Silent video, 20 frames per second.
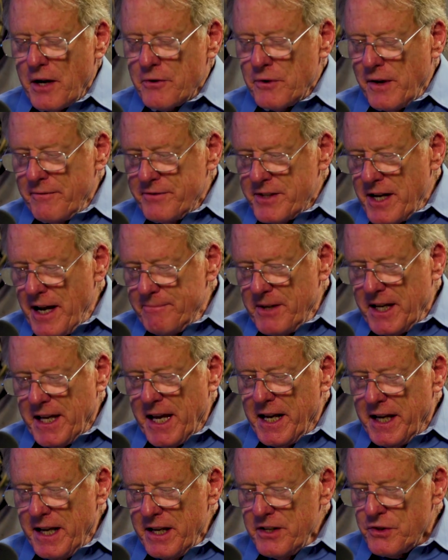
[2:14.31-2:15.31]
I don't have time to
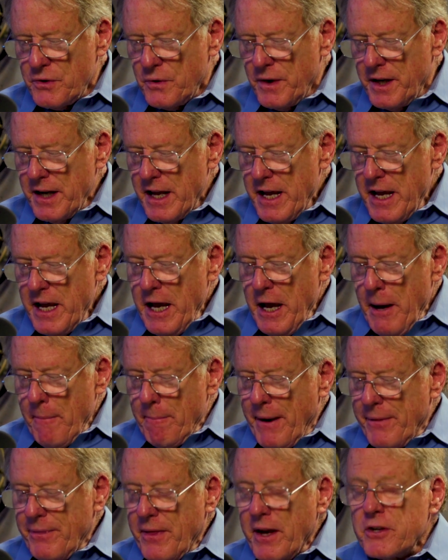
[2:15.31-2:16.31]
get into it,
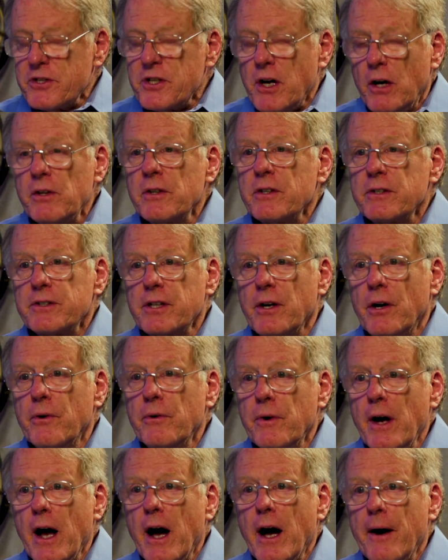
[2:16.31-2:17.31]
mm-hmm. but there's
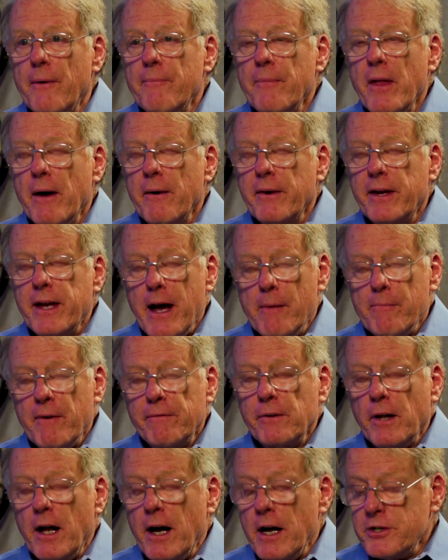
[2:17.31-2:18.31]
also uh,
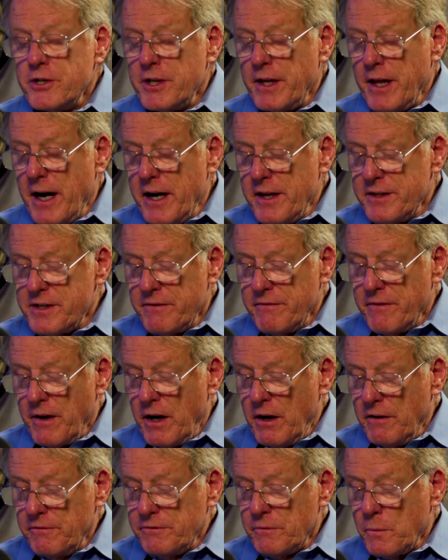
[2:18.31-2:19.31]
camouflage that is
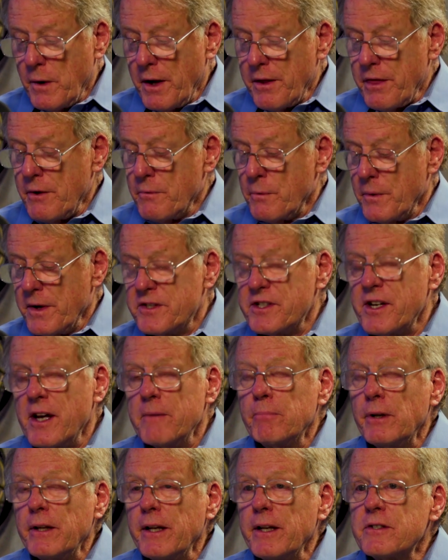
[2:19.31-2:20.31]
involved with
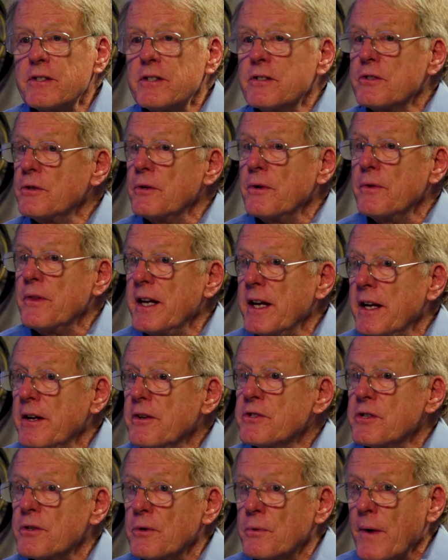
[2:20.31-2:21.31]
resemblance to
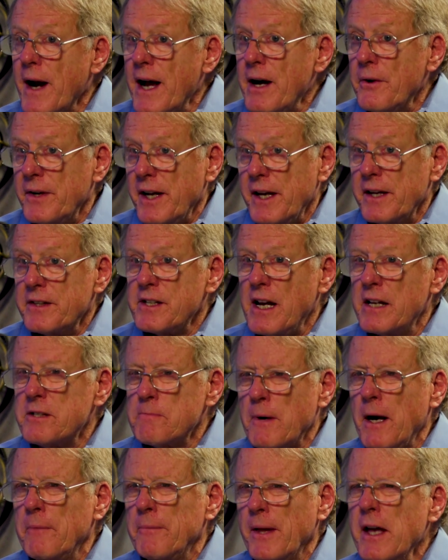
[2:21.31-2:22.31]
the surroundings. That's
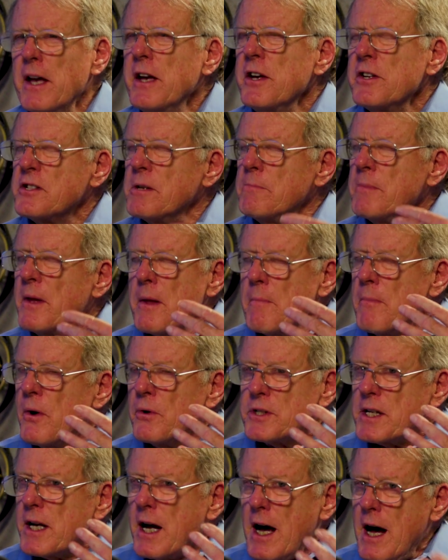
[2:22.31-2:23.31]
probably some of the
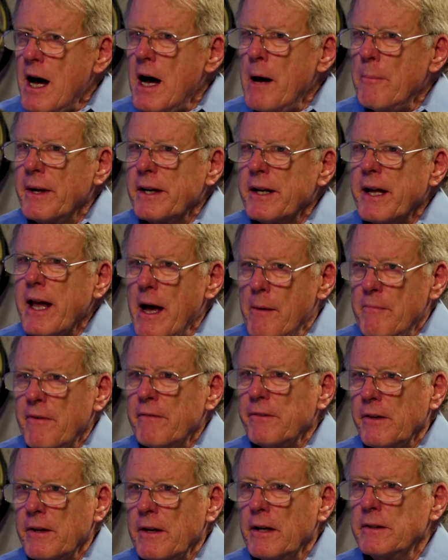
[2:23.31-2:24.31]
most common
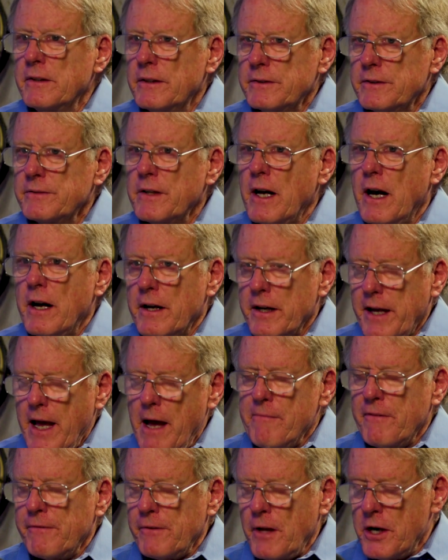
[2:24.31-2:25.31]
camoufla- uh,
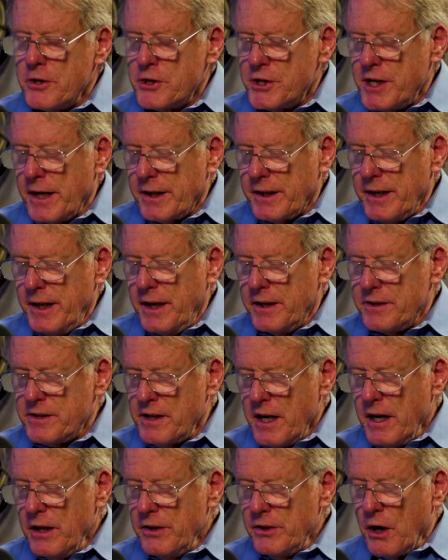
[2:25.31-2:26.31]
camouflage techniques techniques
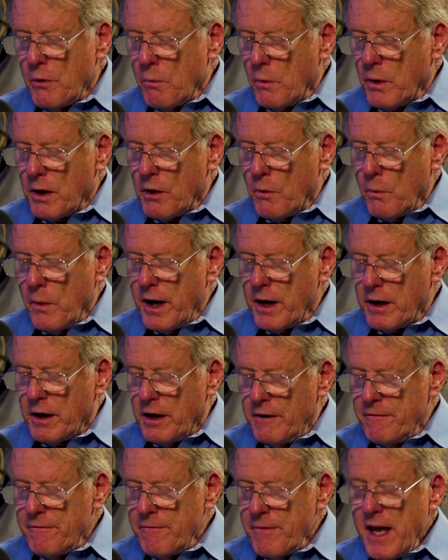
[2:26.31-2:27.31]
mm-hmm. that we're aware
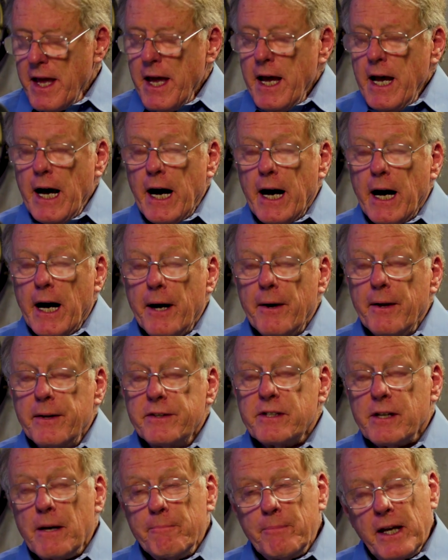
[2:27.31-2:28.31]
of. Uh,
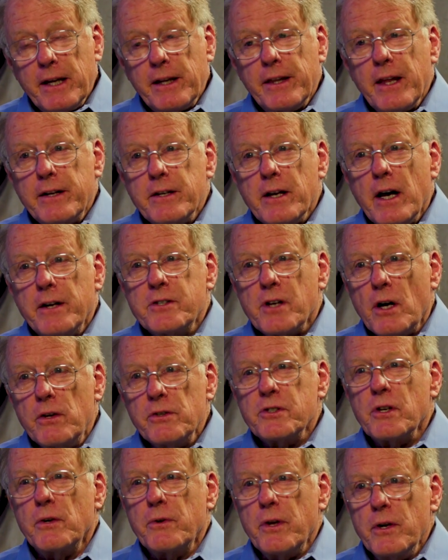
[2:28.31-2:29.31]
something that is
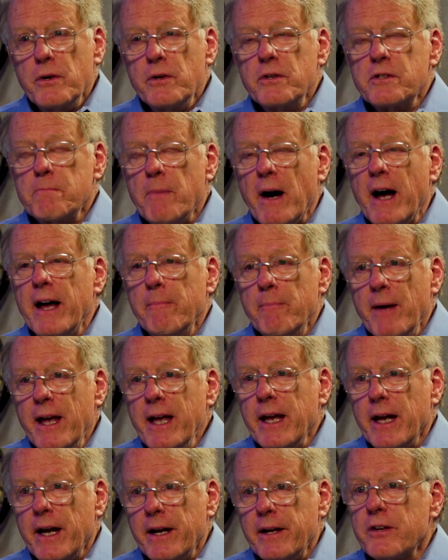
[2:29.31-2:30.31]
also used by
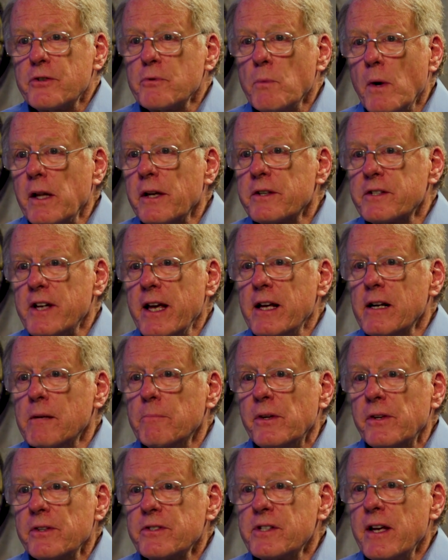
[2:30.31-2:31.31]
man as well as
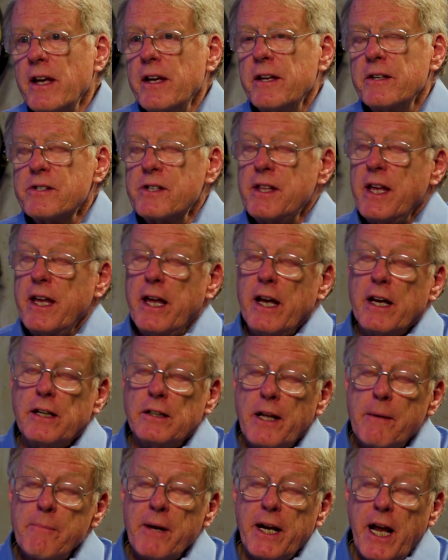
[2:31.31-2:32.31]
animals is the
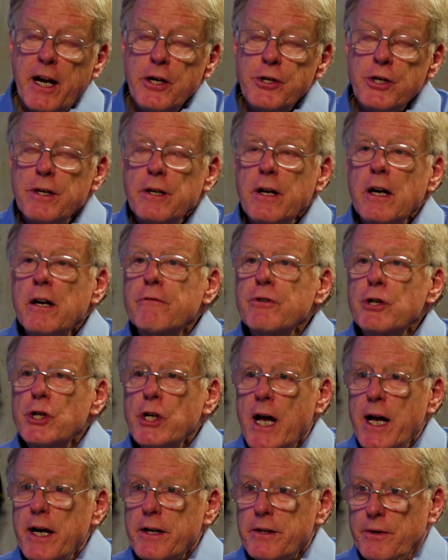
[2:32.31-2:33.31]
elimination of
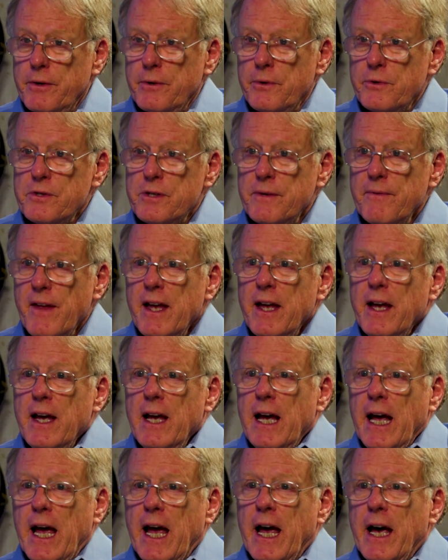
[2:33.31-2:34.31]
shadows.
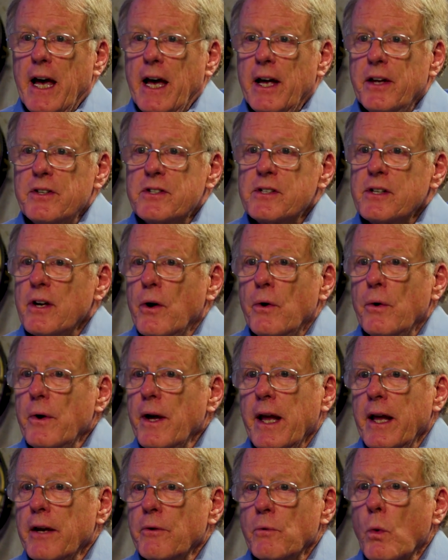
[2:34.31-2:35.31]
And so
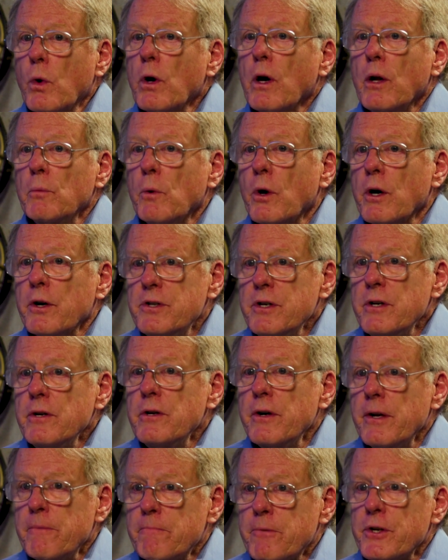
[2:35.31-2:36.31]
in World War
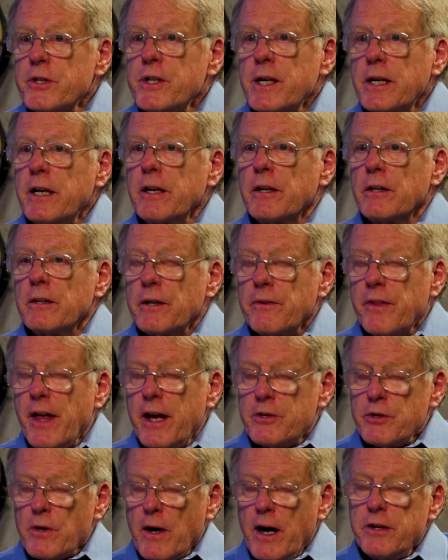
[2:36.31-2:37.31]
II, in particular,
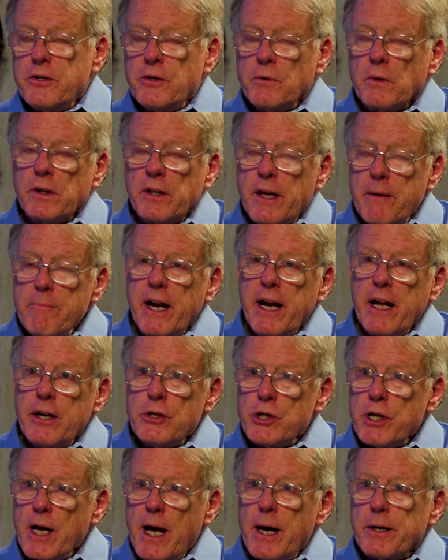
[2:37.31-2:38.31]
they tried to
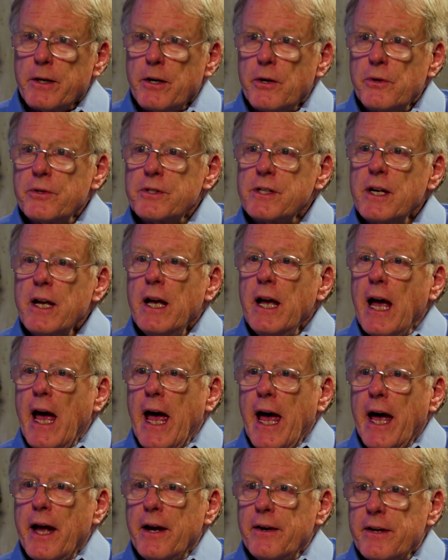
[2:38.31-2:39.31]
eliminate shadows,
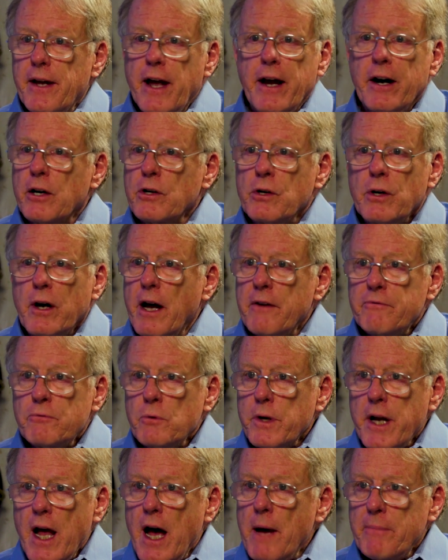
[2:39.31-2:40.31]
and aircraft
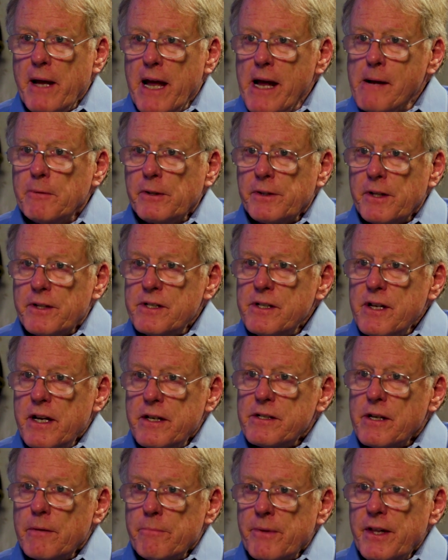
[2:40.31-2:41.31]
would not be able to
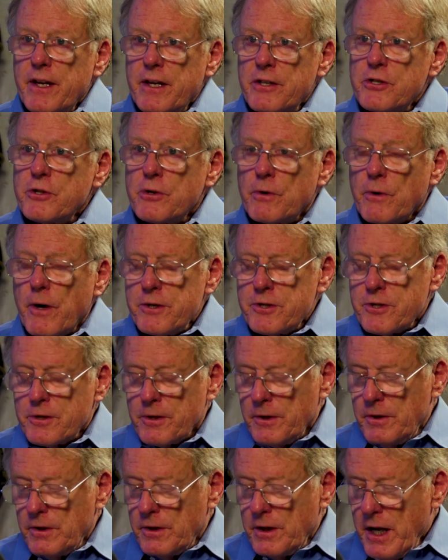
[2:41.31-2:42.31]
see some of these
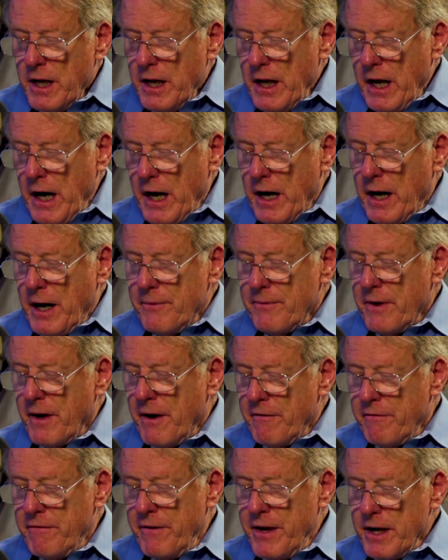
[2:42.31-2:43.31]
terrestrial uh,
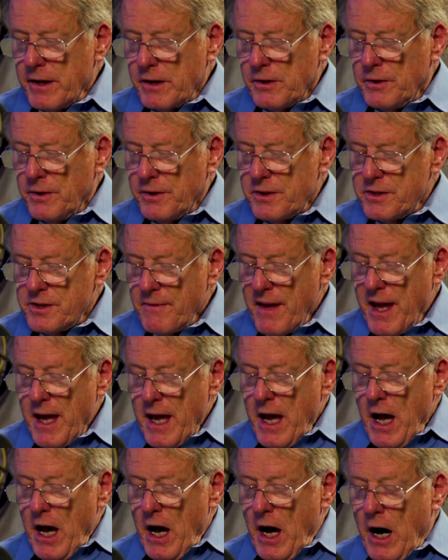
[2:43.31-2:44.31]
uh vehicles.
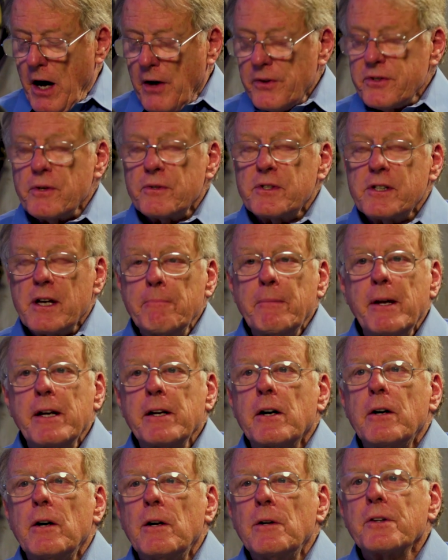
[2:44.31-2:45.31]
Also,
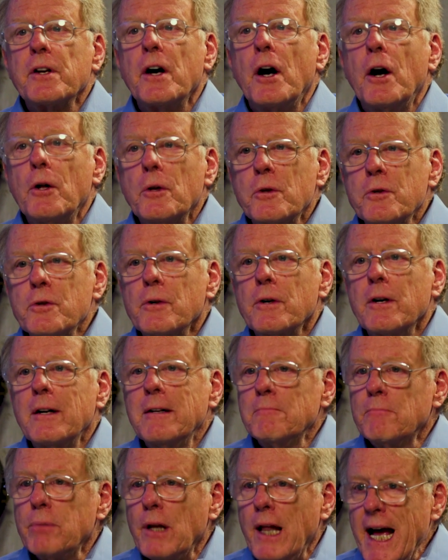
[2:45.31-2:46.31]
something called
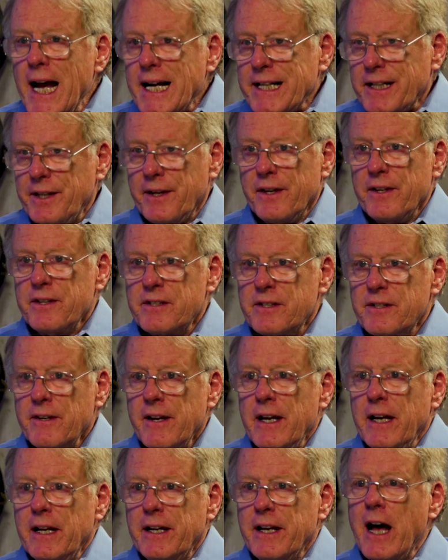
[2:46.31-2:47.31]
ultra blackness,
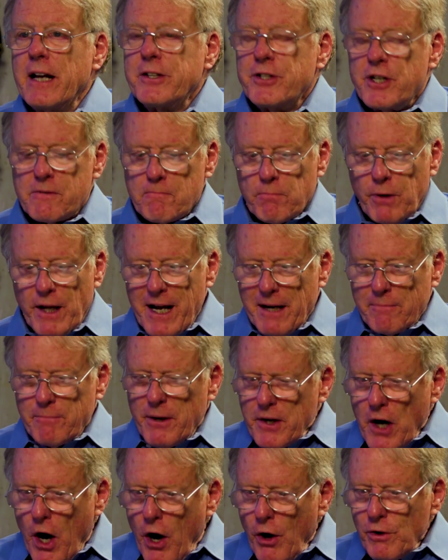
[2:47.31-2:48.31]
not just black,
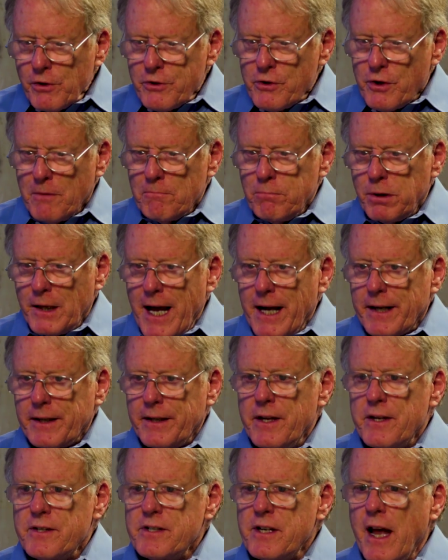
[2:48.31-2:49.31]
but ultra
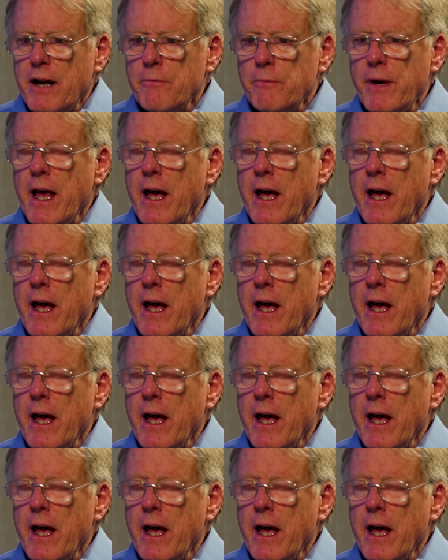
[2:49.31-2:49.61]
blackness. And mm-hmm.